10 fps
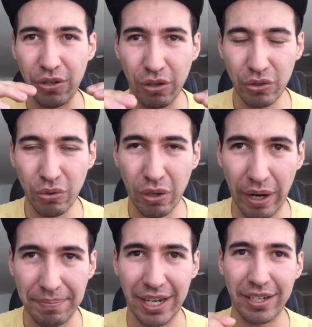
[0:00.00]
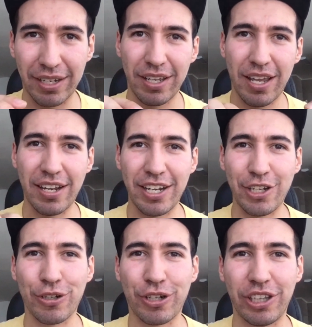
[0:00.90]
when you go to a website
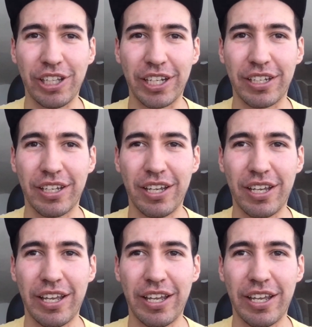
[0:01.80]
and then you click,